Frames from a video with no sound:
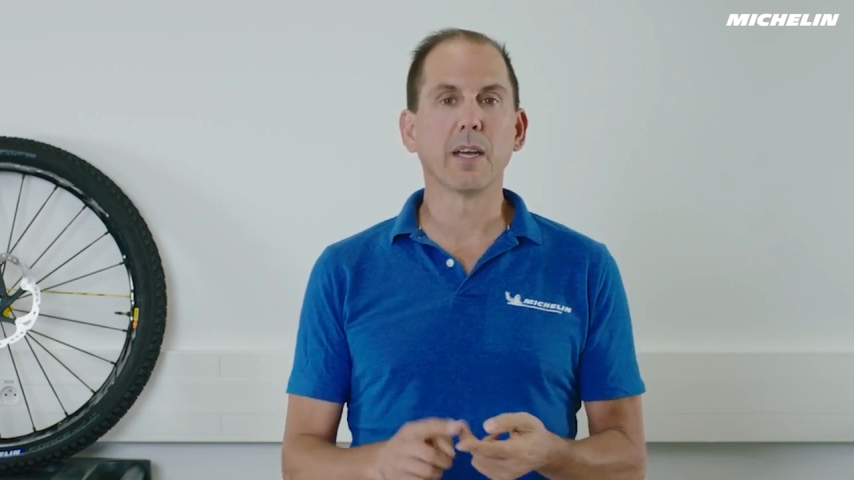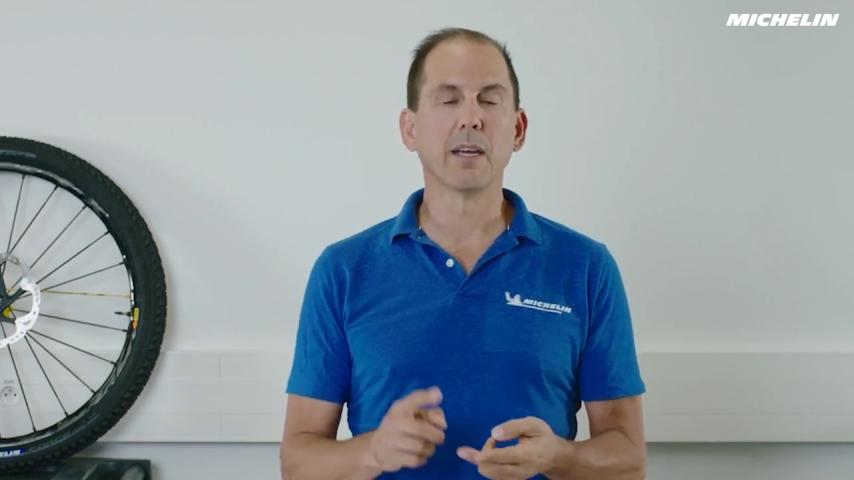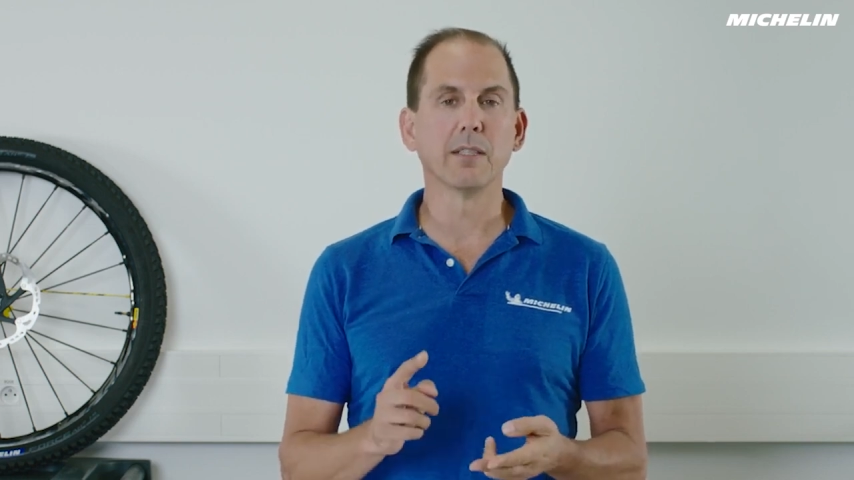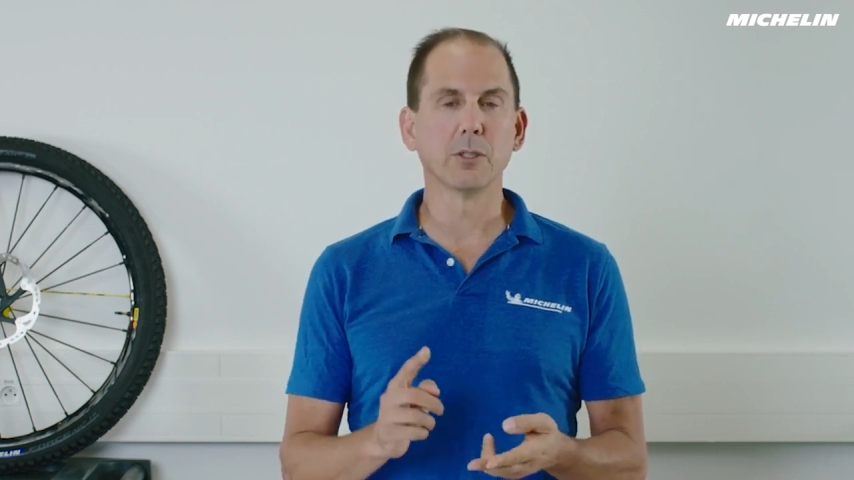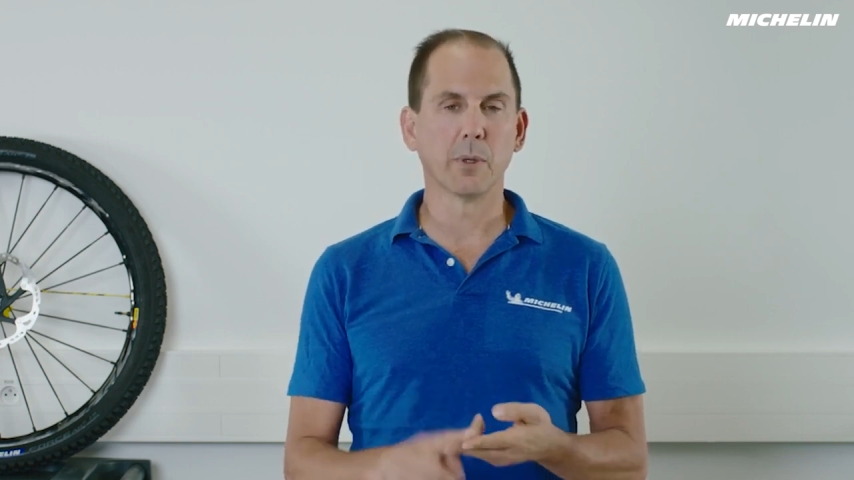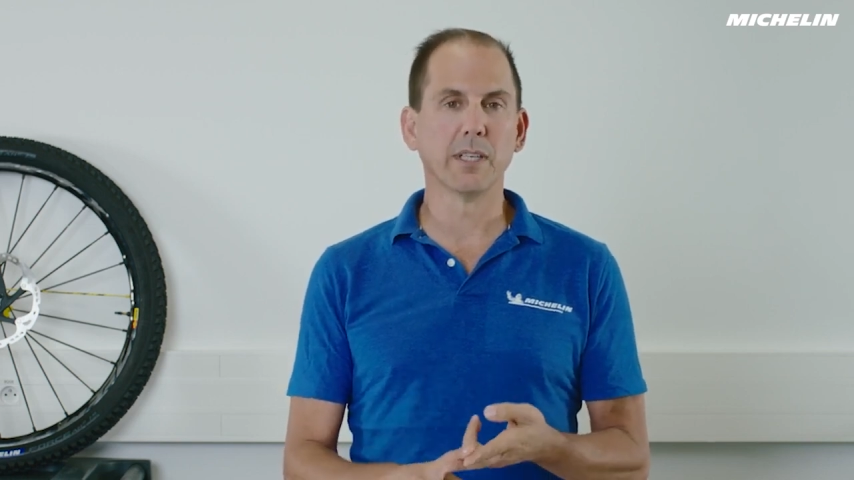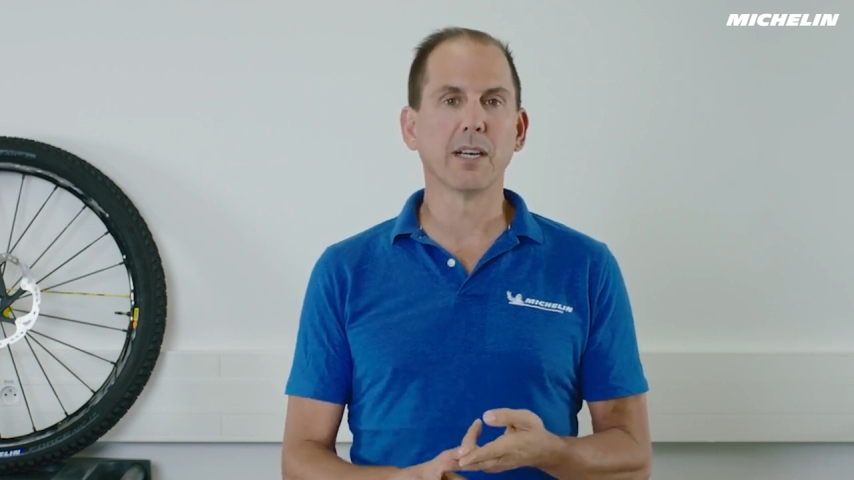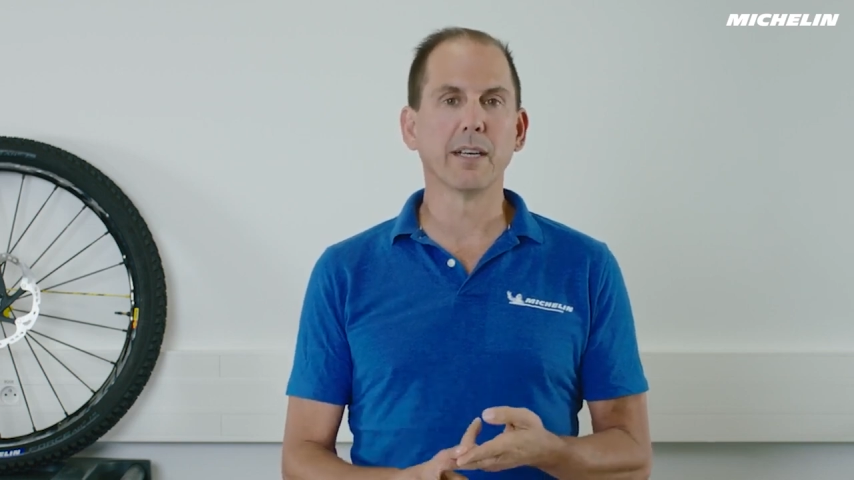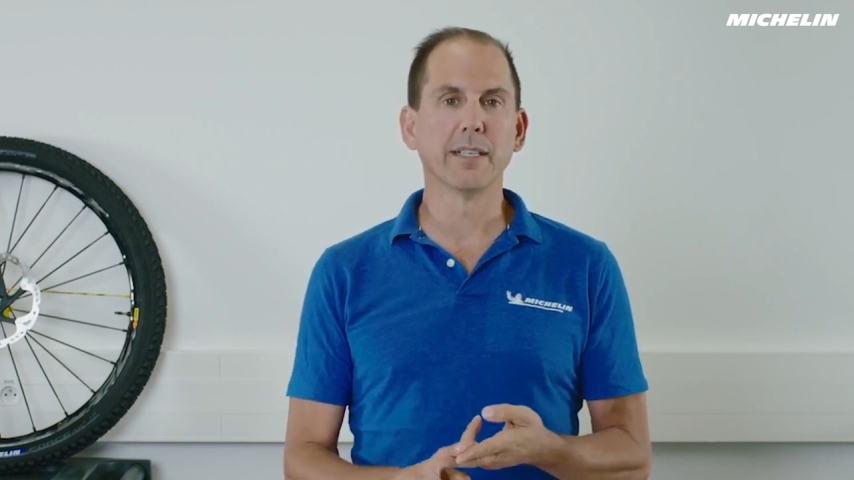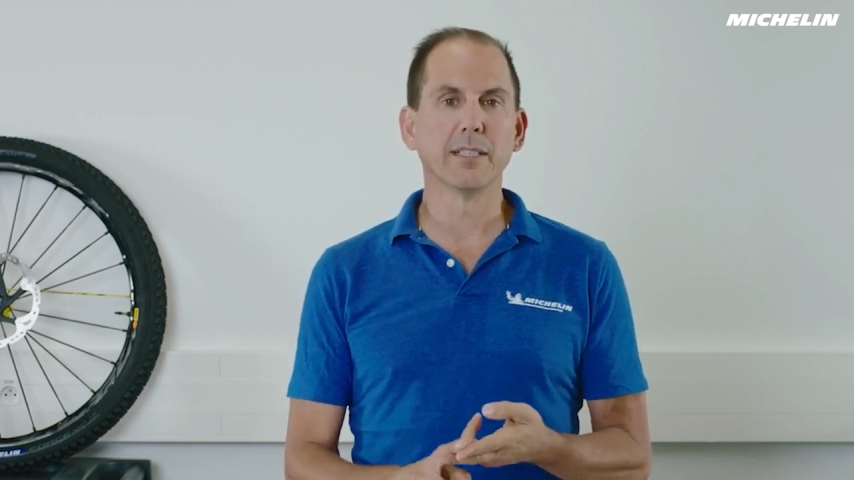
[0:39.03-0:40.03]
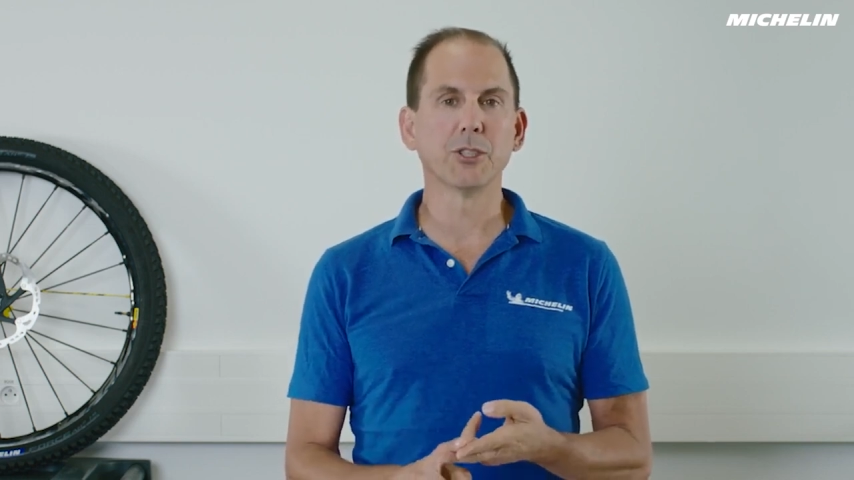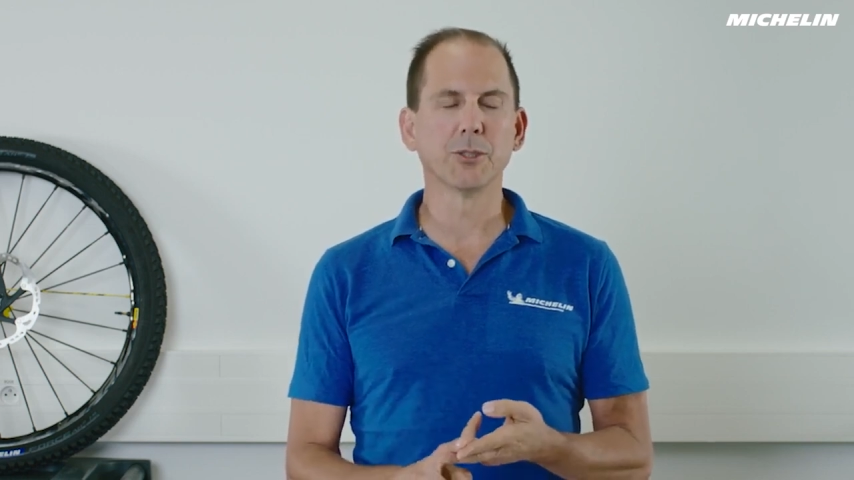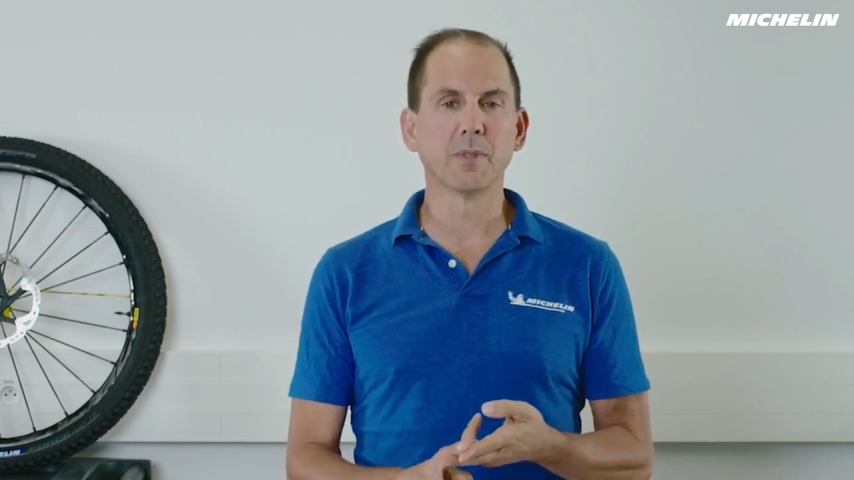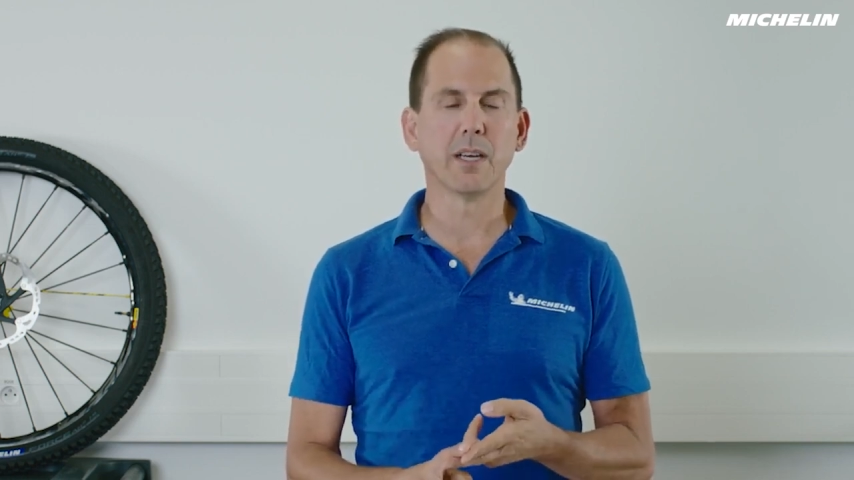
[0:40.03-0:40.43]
and the 29 inch,